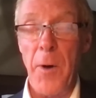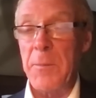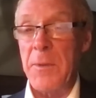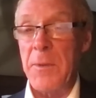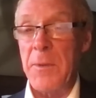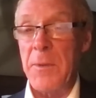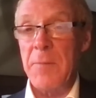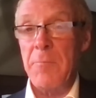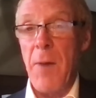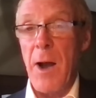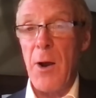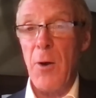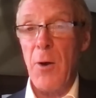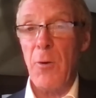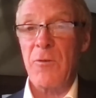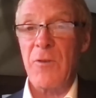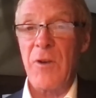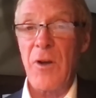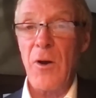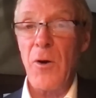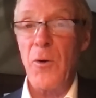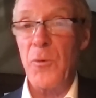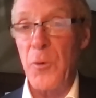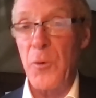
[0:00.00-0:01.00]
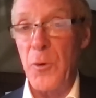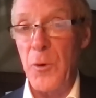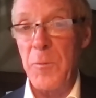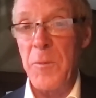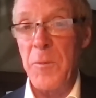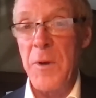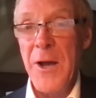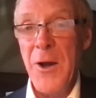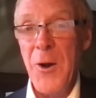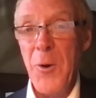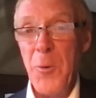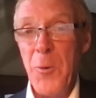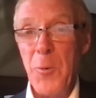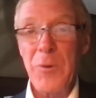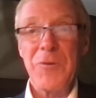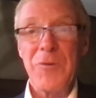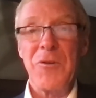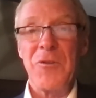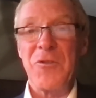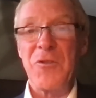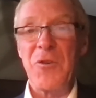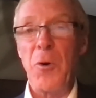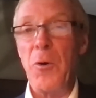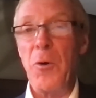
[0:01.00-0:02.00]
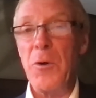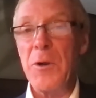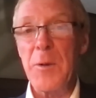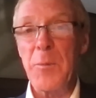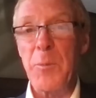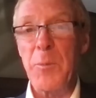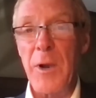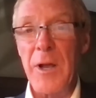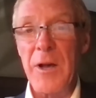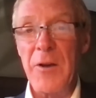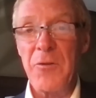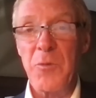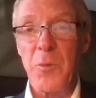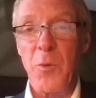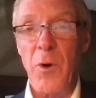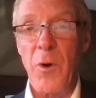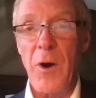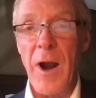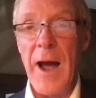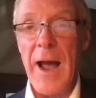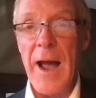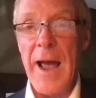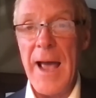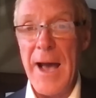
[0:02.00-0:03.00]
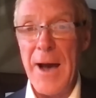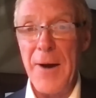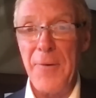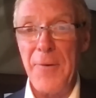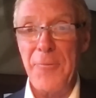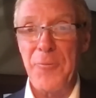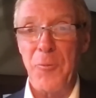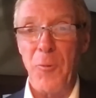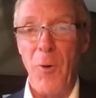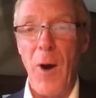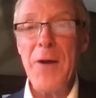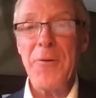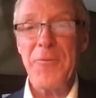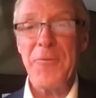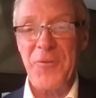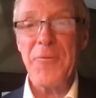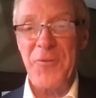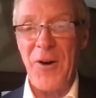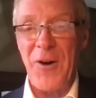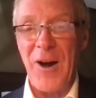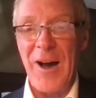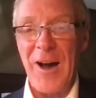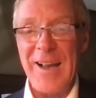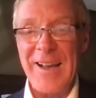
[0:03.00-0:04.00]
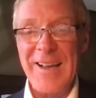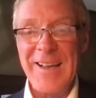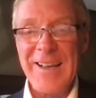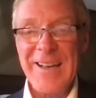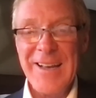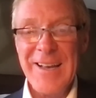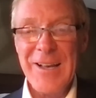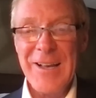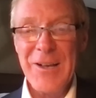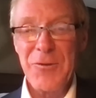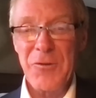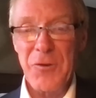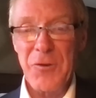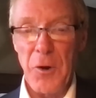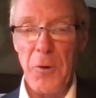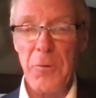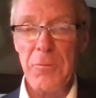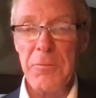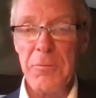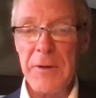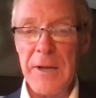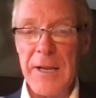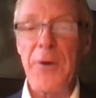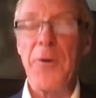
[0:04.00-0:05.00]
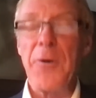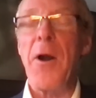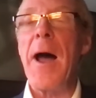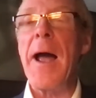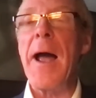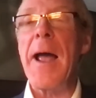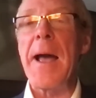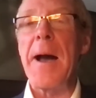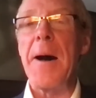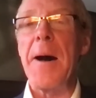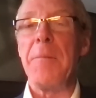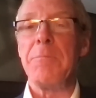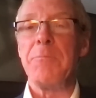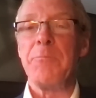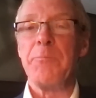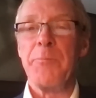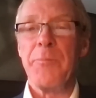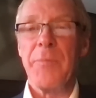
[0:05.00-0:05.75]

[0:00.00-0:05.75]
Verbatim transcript: I'm in my hotel room, which is the only place where I have Wi Fi. So here I am.